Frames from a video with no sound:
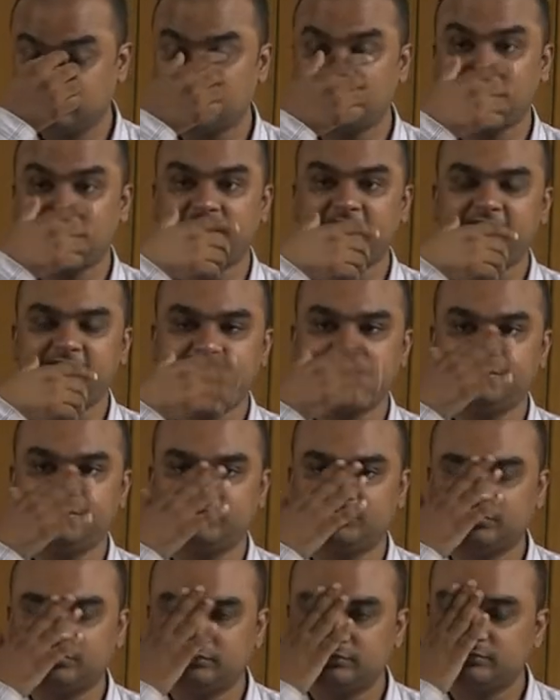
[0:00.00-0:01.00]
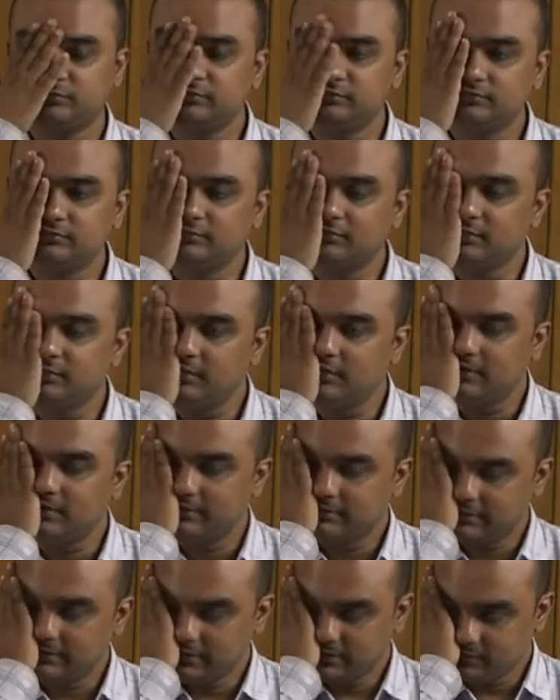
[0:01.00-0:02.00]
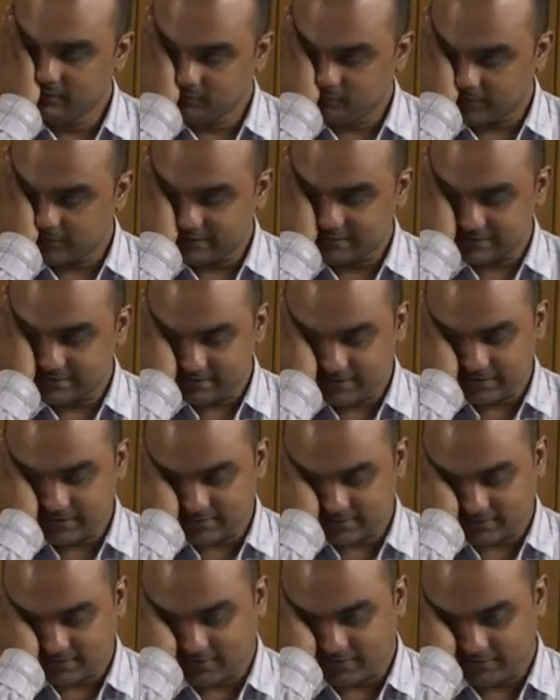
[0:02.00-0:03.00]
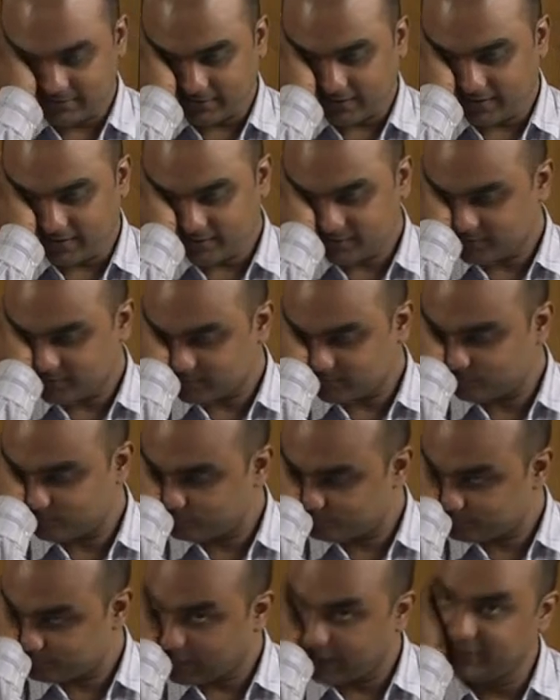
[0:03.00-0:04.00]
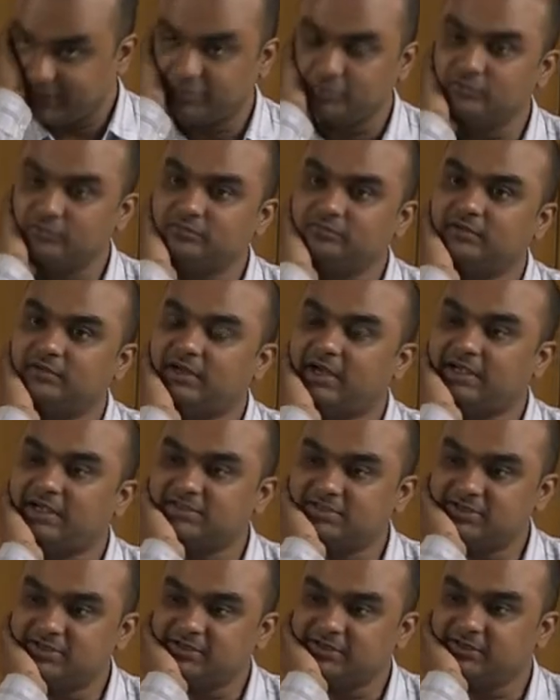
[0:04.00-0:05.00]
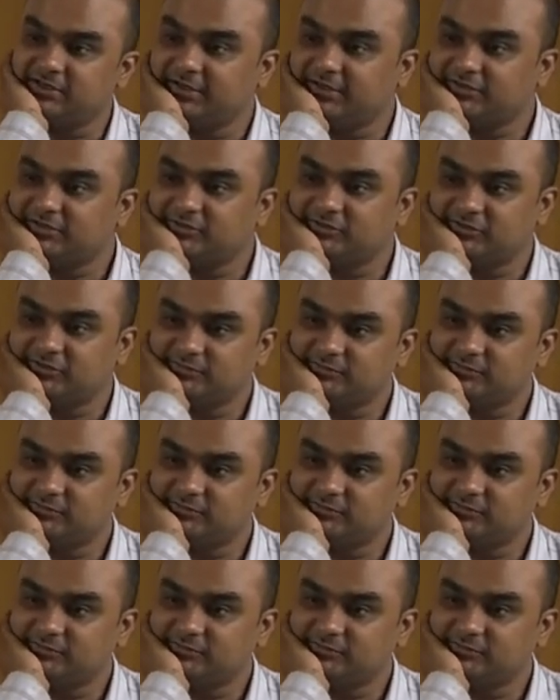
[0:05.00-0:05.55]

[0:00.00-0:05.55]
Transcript: ITU. What is India's current rank? ITU ICT Index?